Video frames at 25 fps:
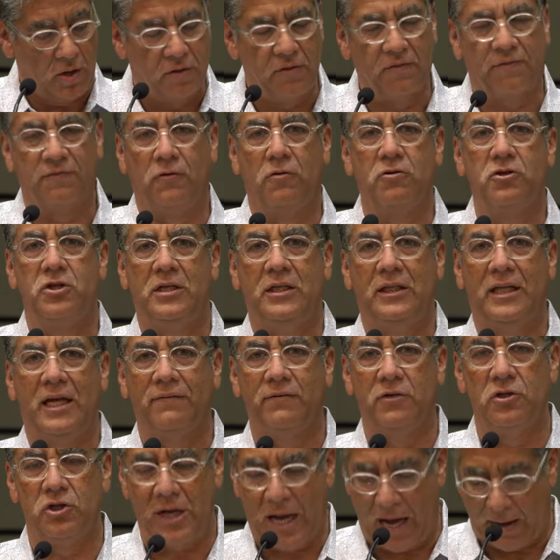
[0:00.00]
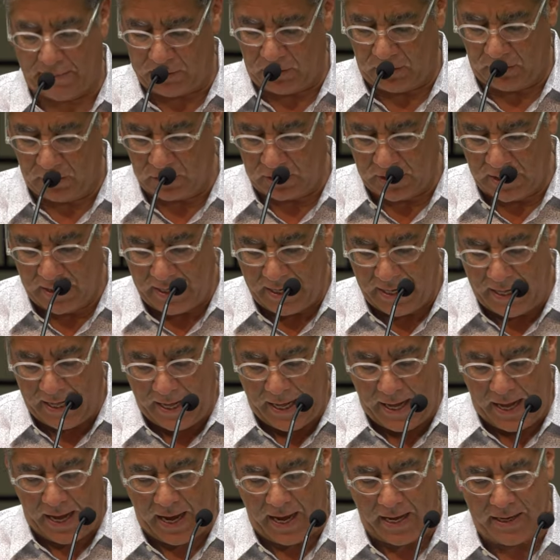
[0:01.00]
the first 11 chapters.
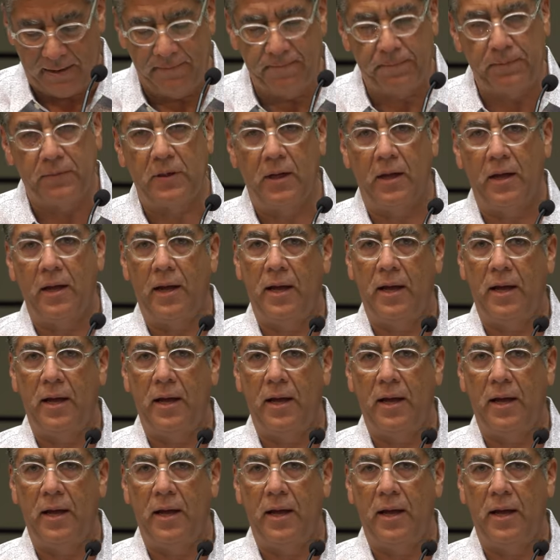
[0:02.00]
And,